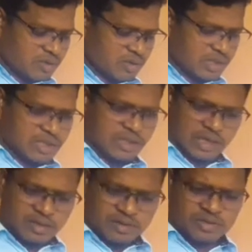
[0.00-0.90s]
And
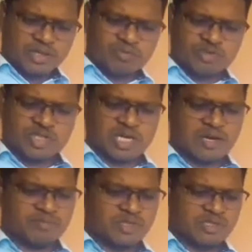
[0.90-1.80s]
another thing which
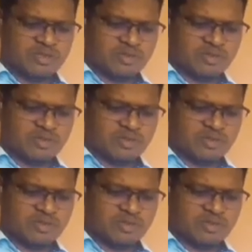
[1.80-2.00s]
I am